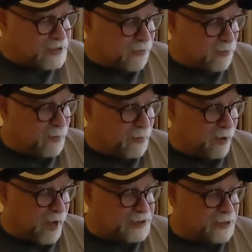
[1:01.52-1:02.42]
several people
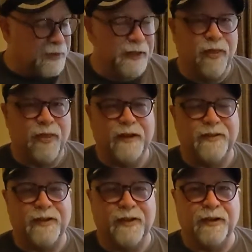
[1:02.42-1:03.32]
ask me
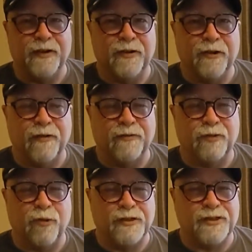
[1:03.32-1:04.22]
that, aren't
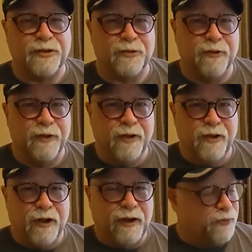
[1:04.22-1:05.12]
quite so
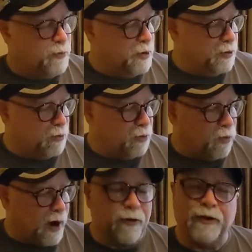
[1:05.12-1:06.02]
familiar with
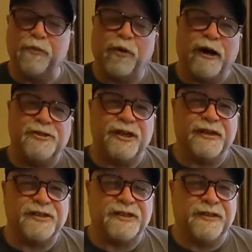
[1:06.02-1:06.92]
wiring
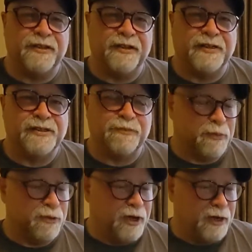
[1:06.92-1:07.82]
projects, and some
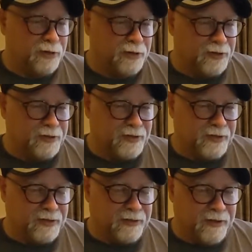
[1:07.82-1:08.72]
people kind of look at
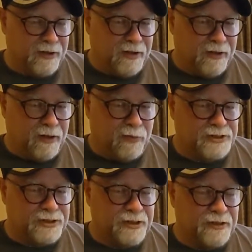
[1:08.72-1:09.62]

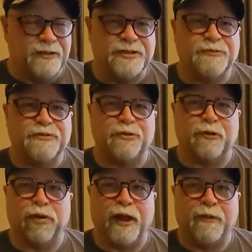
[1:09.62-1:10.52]
almost like some sort
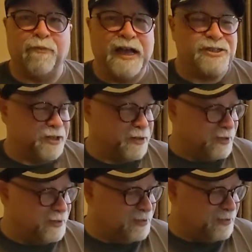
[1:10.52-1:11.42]
of black magic
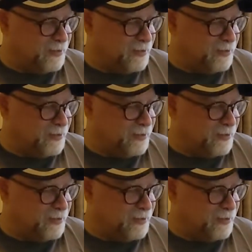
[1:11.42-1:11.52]
that,